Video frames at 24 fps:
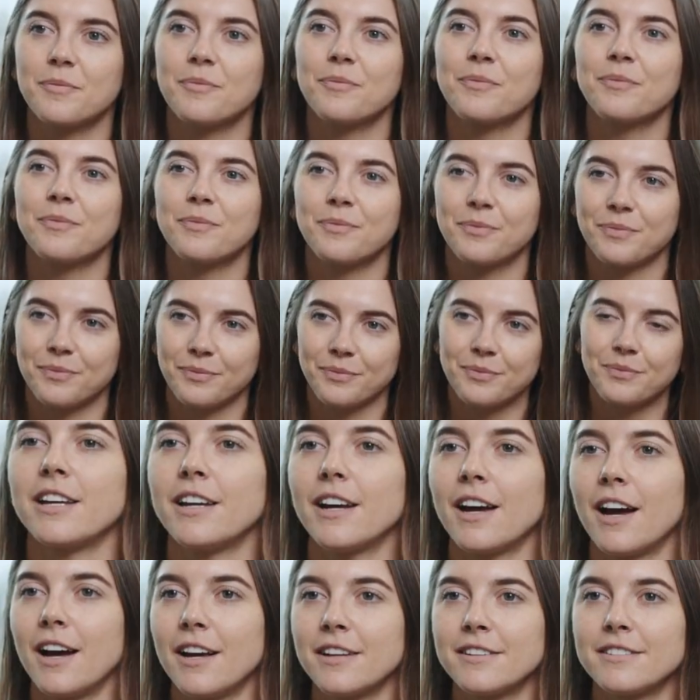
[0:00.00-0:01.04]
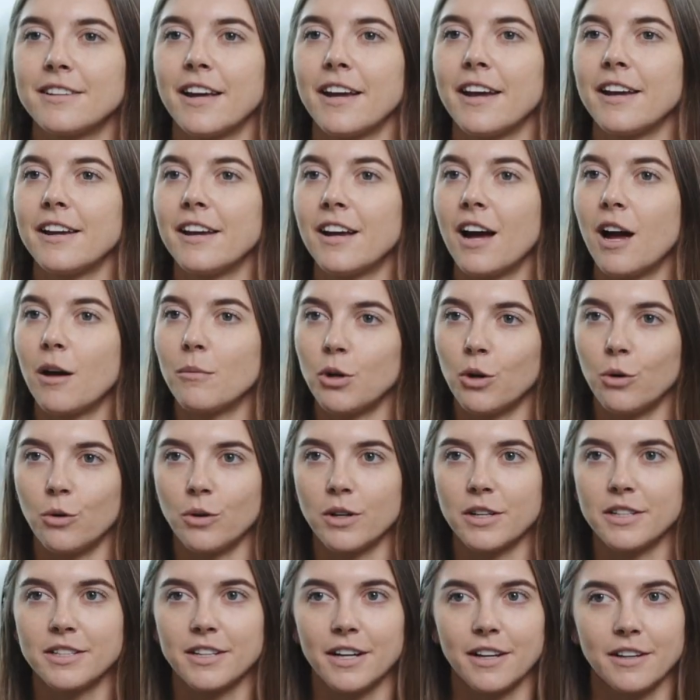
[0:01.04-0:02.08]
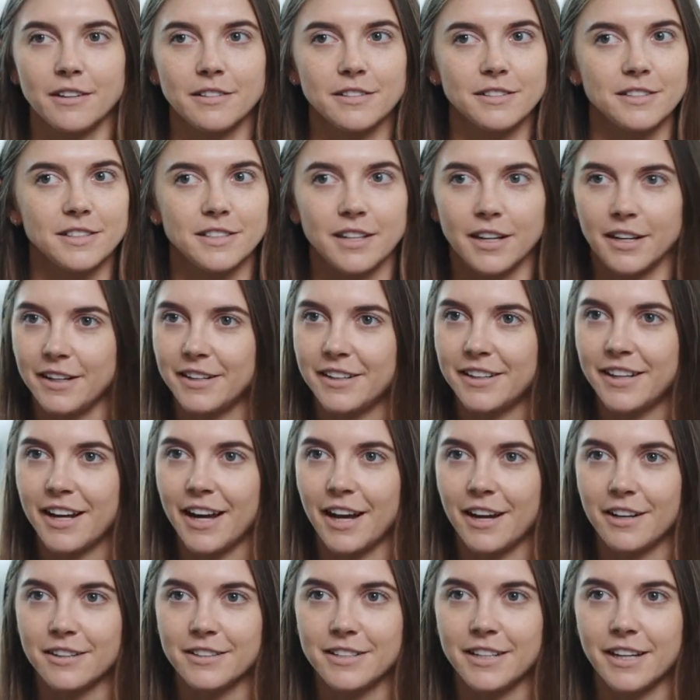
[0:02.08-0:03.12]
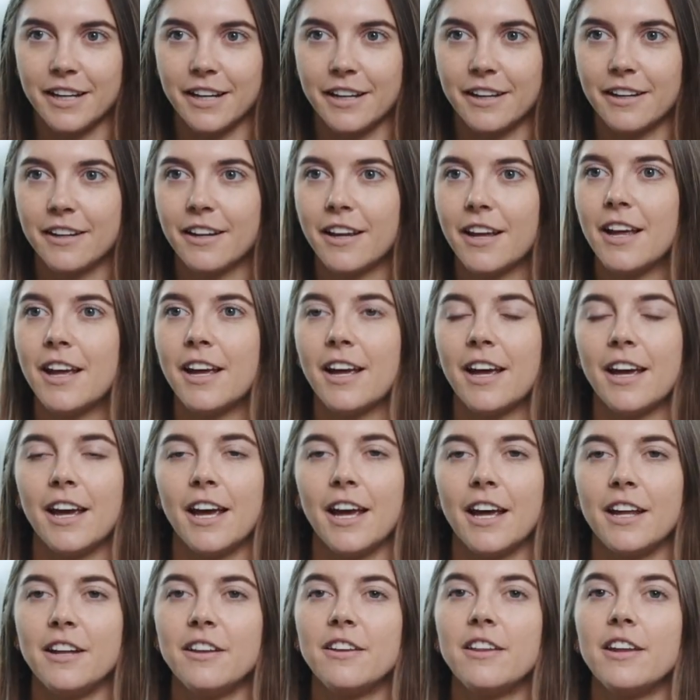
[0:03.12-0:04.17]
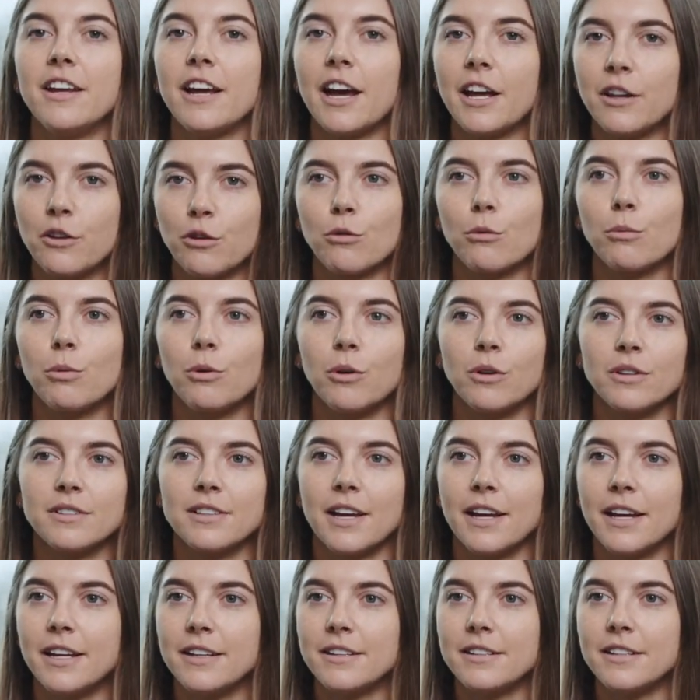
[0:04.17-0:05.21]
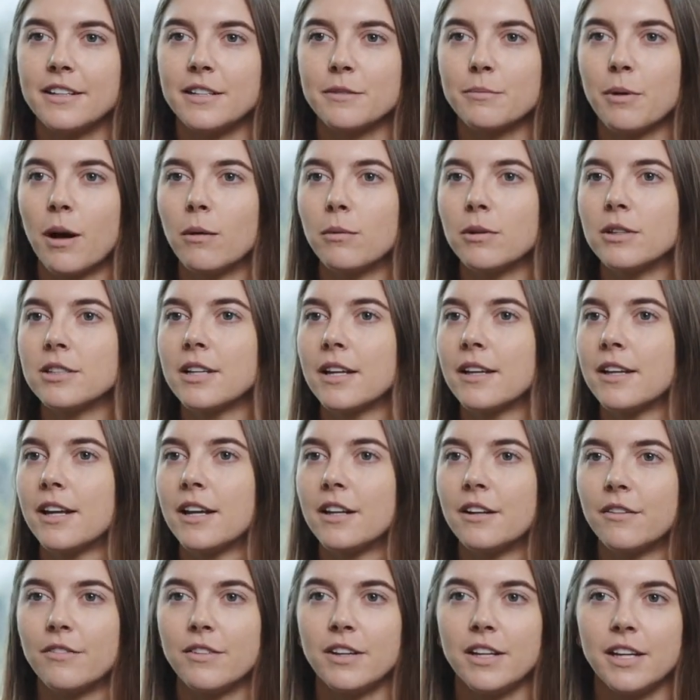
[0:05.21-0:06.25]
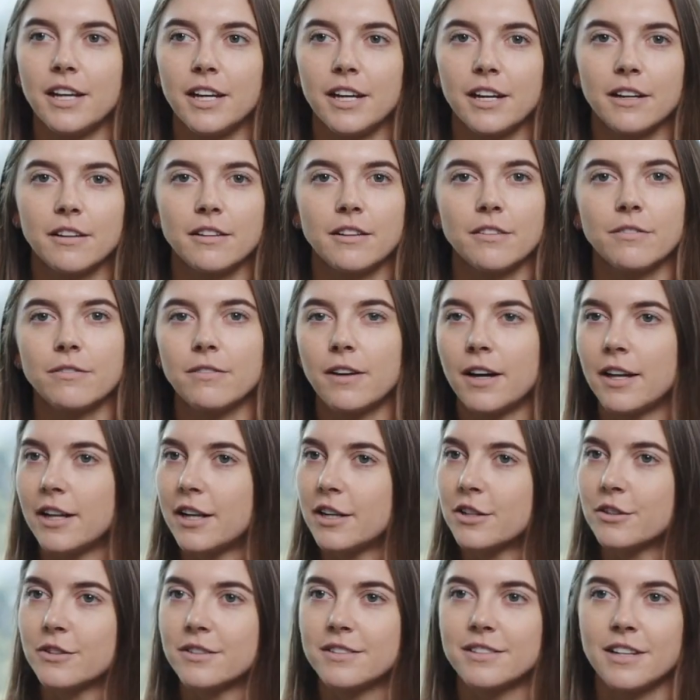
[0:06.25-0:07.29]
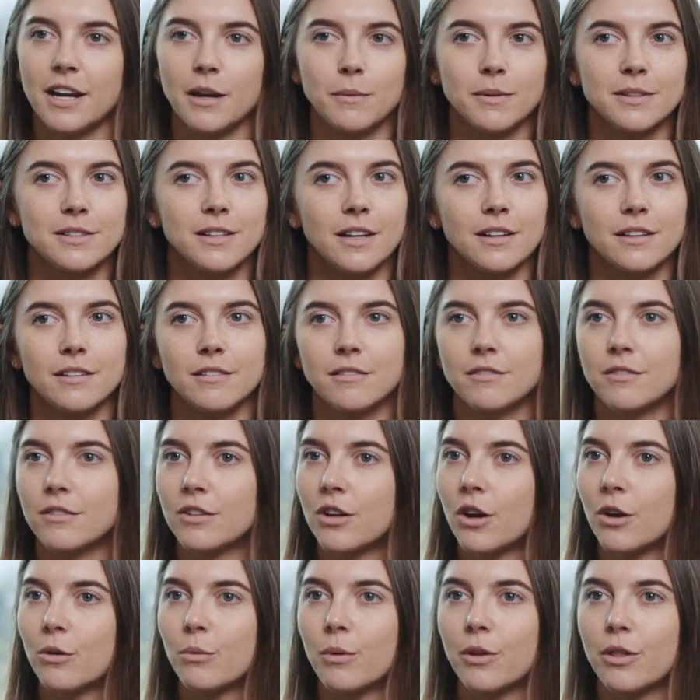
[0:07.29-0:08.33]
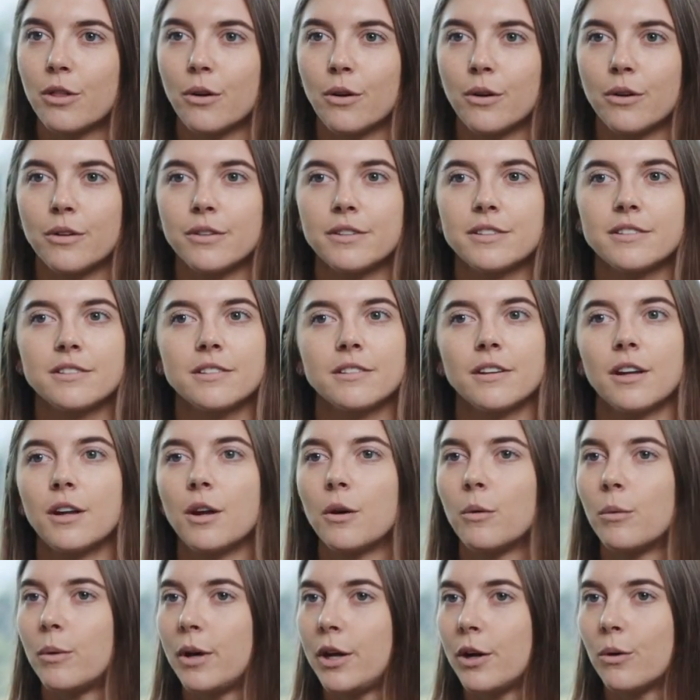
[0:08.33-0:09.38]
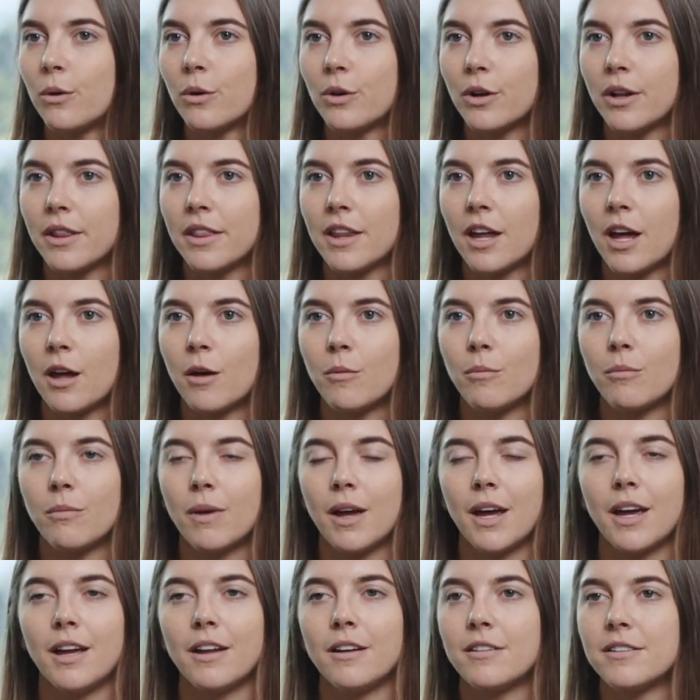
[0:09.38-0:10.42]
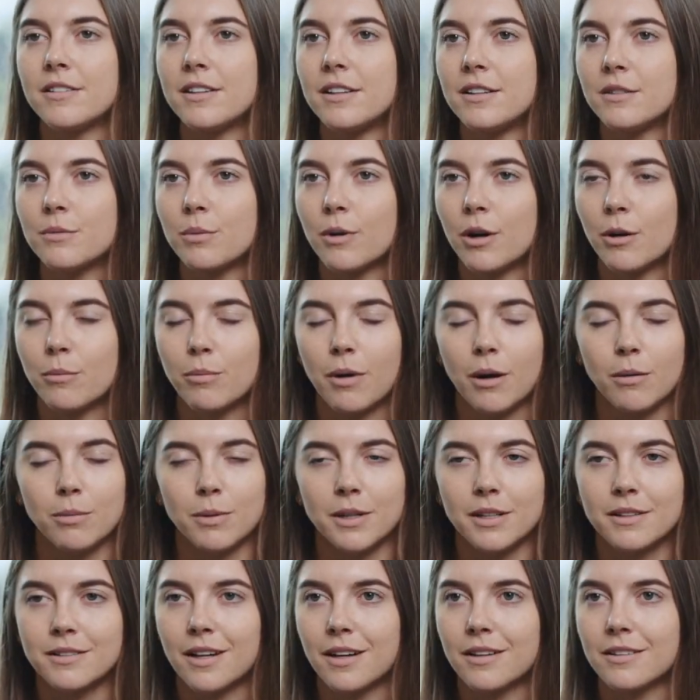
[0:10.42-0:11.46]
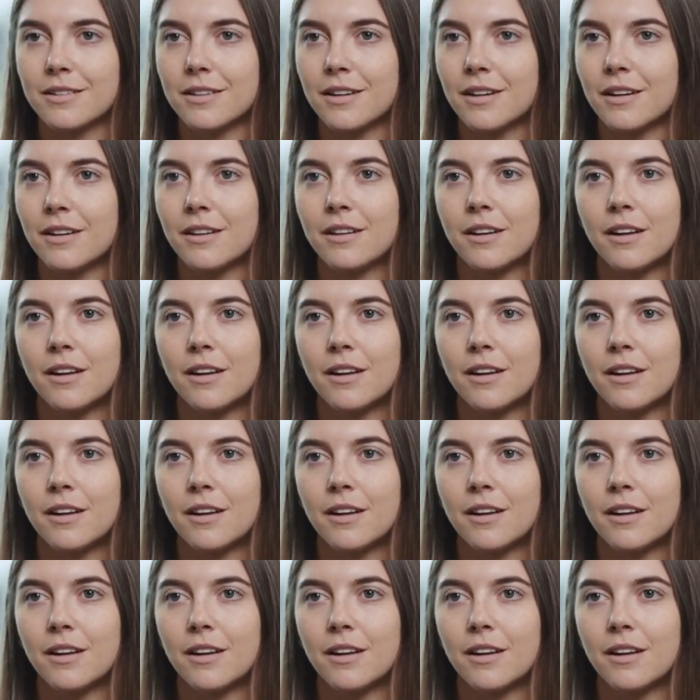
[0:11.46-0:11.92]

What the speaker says: Usually I say I'm an auditor, studied accounting, and the annual reports that entities publish at the end of the year, the financial statements that go with those, we audit them, and since we're a public sector